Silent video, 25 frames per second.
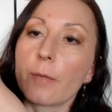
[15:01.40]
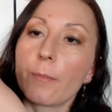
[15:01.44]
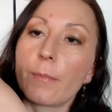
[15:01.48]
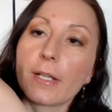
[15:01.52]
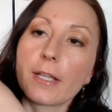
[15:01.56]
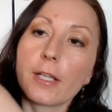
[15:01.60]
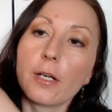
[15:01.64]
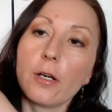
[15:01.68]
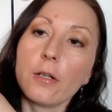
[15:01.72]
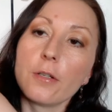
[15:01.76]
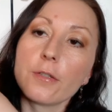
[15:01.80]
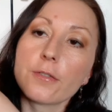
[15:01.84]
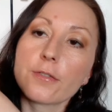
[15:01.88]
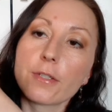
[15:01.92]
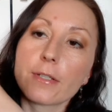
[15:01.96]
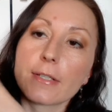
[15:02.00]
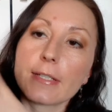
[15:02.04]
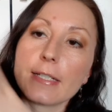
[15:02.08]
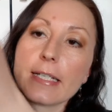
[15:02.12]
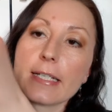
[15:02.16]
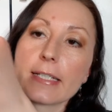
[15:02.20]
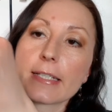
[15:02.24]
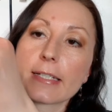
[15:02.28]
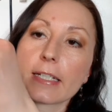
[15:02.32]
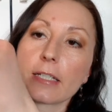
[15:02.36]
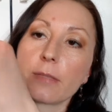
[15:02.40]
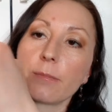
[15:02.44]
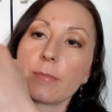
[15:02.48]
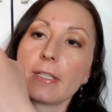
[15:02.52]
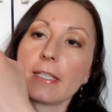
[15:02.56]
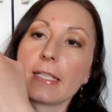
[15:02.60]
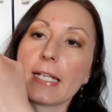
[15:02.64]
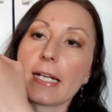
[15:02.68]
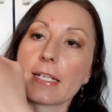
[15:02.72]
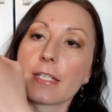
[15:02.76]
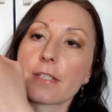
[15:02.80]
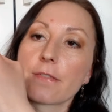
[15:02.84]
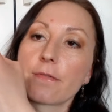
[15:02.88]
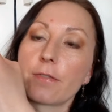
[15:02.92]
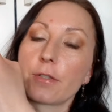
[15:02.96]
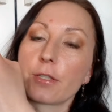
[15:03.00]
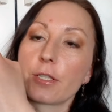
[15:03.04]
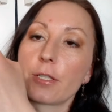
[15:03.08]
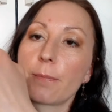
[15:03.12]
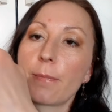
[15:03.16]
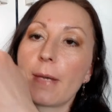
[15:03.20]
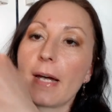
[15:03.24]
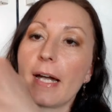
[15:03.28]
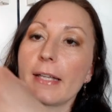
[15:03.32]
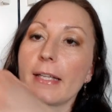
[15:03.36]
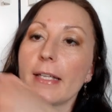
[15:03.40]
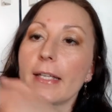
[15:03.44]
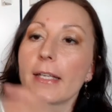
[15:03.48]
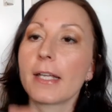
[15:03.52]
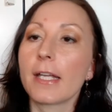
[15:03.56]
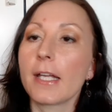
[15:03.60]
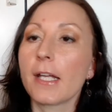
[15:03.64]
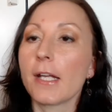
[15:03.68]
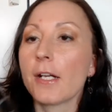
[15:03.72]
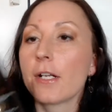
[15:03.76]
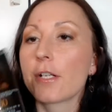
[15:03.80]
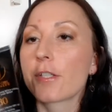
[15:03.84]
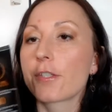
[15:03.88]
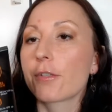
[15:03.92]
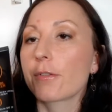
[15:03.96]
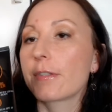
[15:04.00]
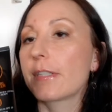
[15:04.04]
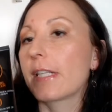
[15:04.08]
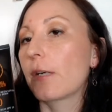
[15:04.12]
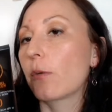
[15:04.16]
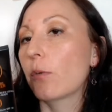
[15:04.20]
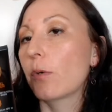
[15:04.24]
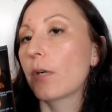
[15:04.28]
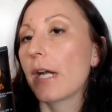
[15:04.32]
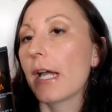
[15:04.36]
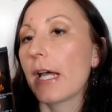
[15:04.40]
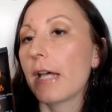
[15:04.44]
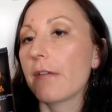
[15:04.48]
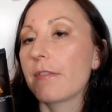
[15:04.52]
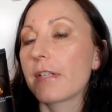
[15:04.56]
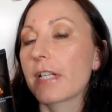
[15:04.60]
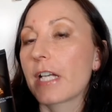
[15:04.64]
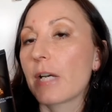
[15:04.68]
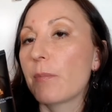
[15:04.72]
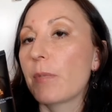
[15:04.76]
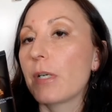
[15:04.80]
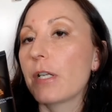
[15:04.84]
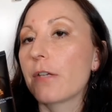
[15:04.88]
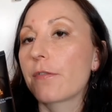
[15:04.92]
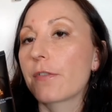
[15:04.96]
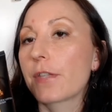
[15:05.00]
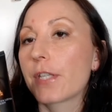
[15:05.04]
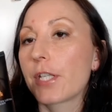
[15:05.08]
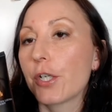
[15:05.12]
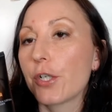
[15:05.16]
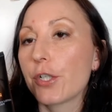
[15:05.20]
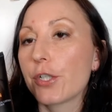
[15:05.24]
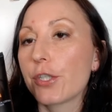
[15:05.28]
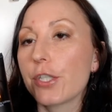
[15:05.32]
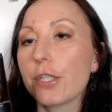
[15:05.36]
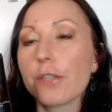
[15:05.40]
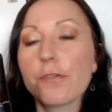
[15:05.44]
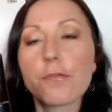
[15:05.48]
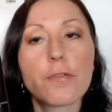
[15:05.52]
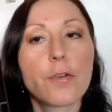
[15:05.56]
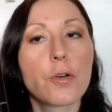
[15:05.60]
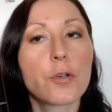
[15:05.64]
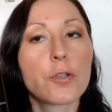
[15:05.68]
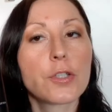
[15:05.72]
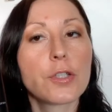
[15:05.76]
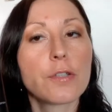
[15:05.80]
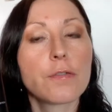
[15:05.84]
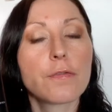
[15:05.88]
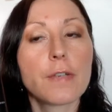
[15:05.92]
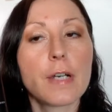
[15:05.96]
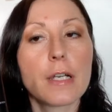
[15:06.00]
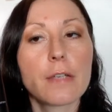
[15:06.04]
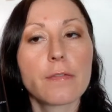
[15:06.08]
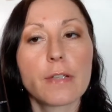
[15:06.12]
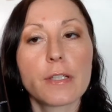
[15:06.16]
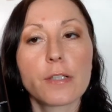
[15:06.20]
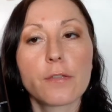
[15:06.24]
But also this can be nice for the body. So they were having, I believe, 30, 45, and